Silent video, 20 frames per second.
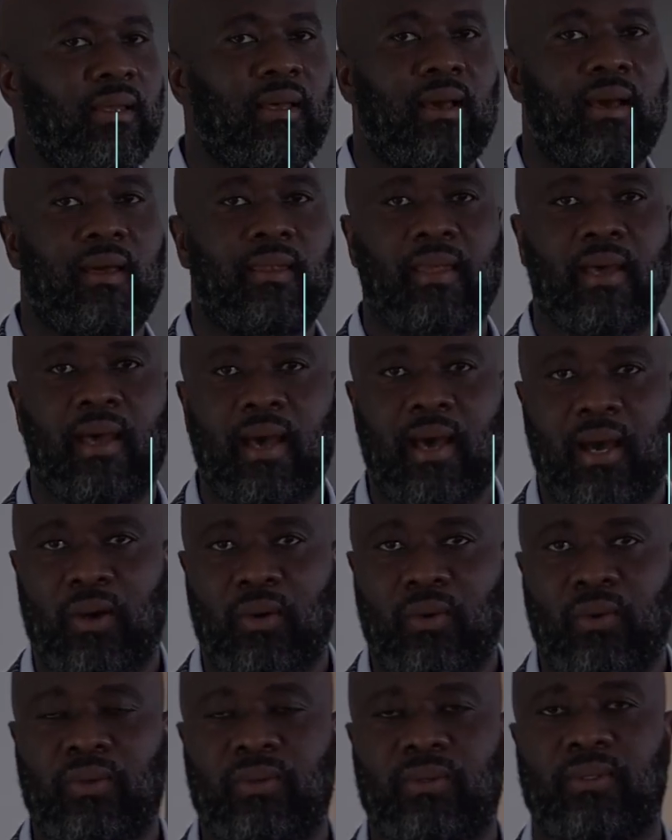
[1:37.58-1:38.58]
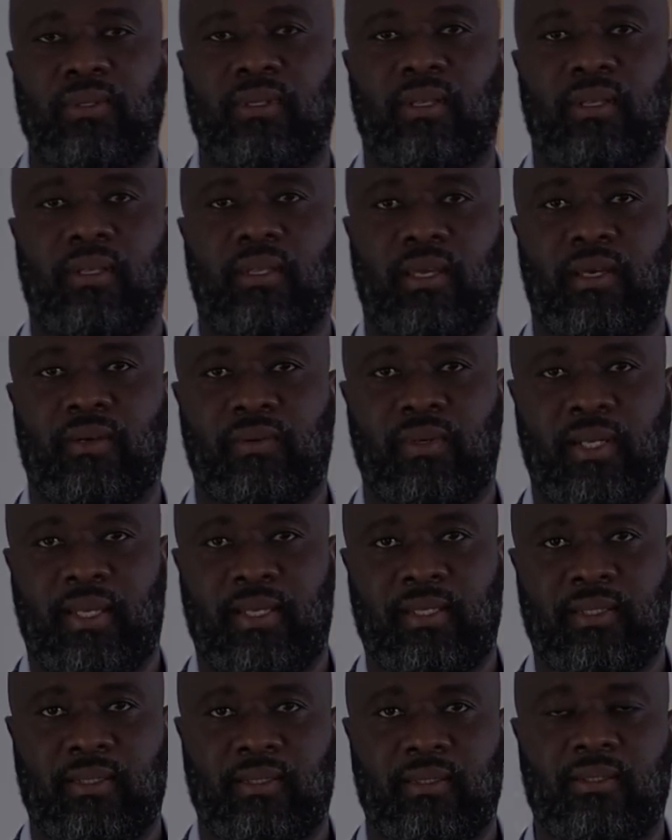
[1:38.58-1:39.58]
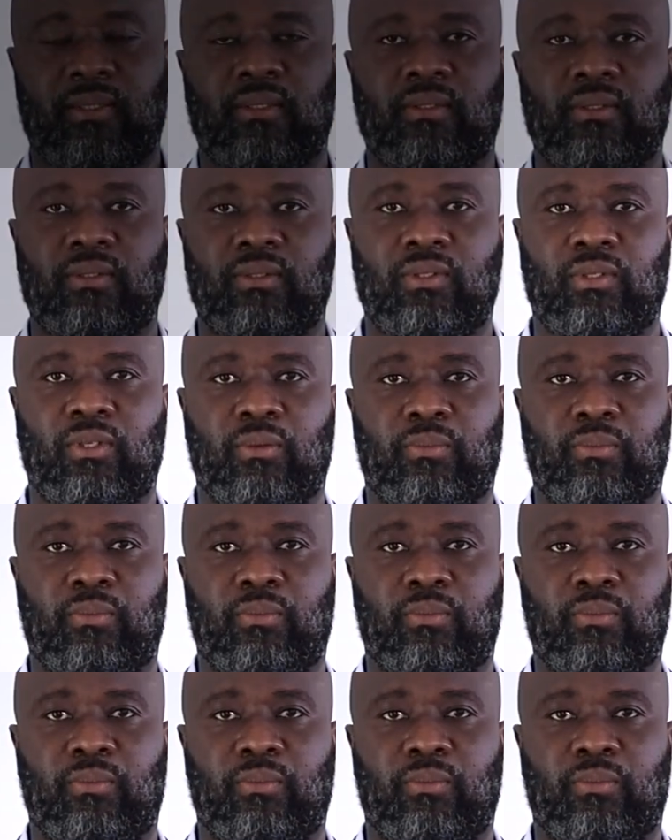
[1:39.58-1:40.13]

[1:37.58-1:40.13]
and how they are related to your